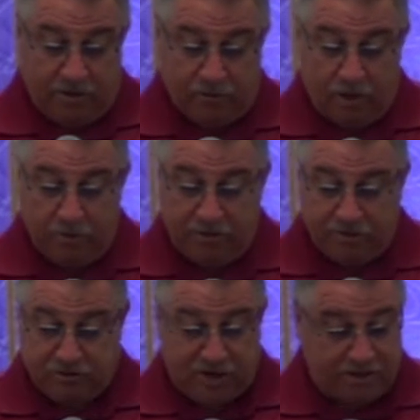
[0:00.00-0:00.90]
Alone
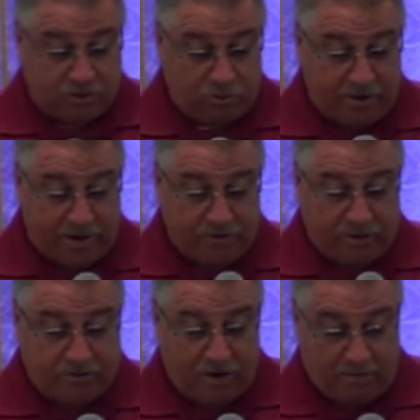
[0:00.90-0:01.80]
in the sanctuary, I
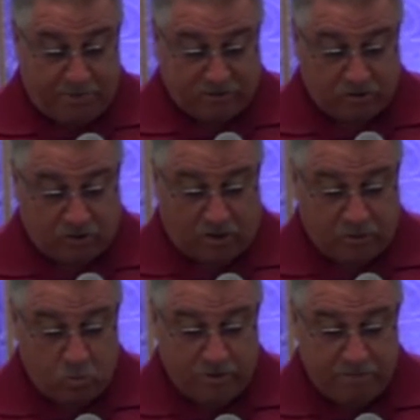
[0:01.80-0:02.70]
looked up at the
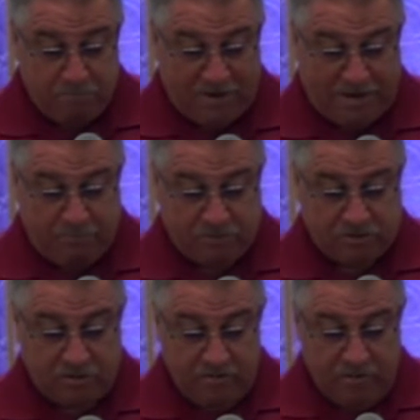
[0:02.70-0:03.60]
dark wooden
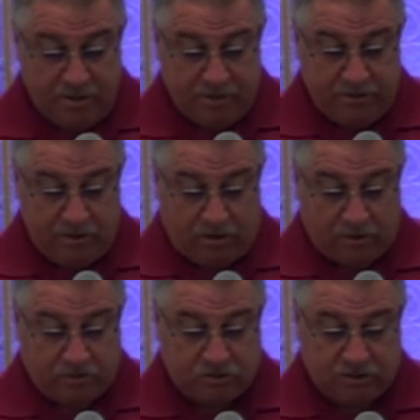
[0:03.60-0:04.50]
beams in the
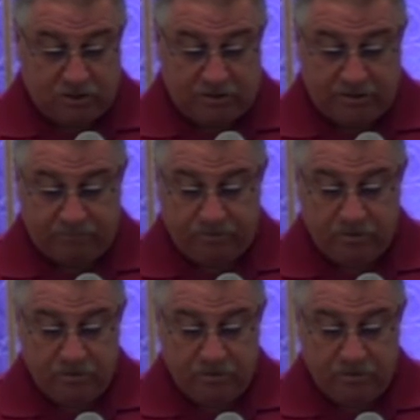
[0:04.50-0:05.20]
arched ceiling.